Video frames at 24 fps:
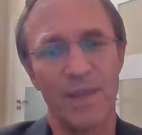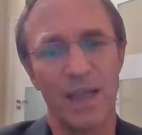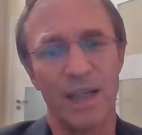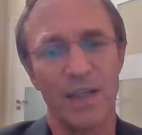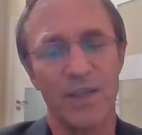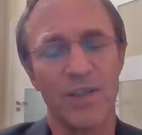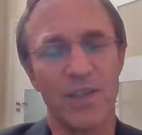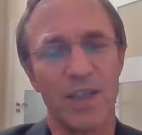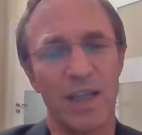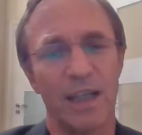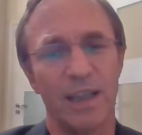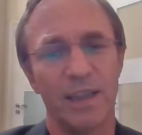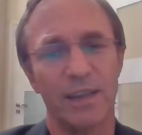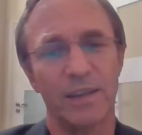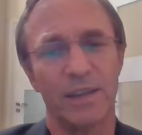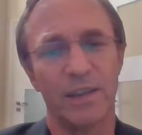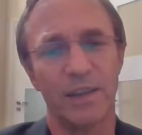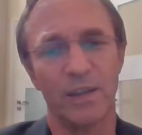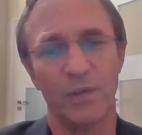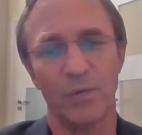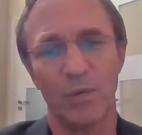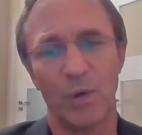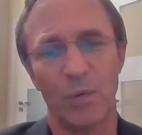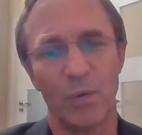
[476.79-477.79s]

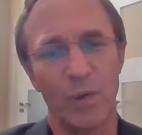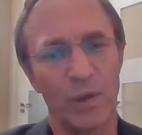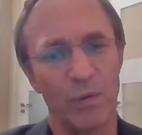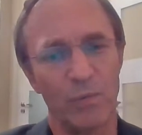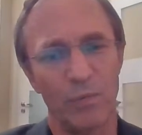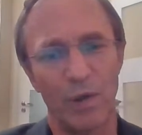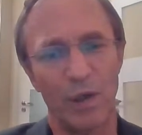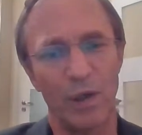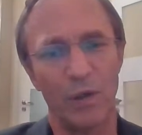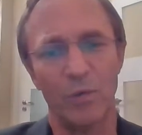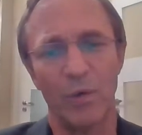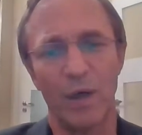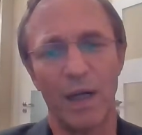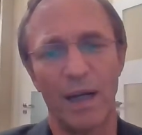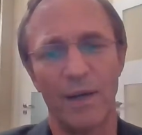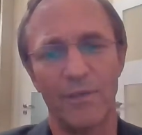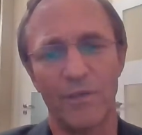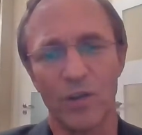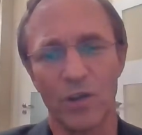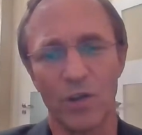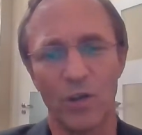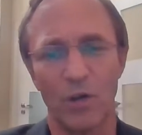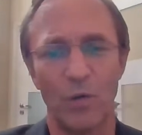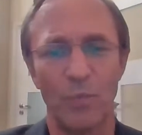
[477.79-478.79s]
Center, where you have
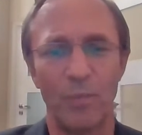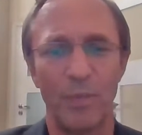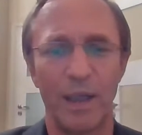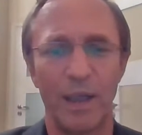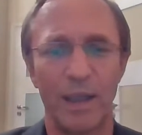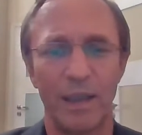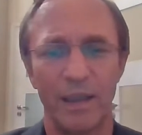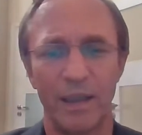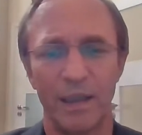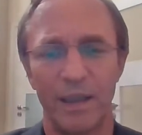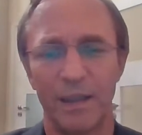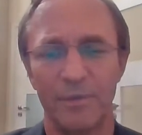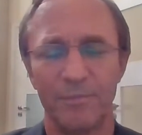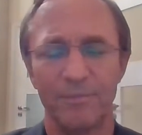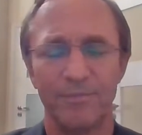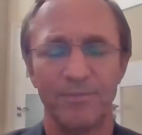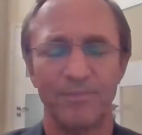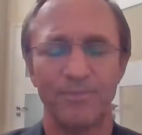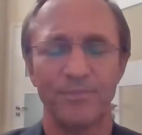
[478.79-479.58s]
so many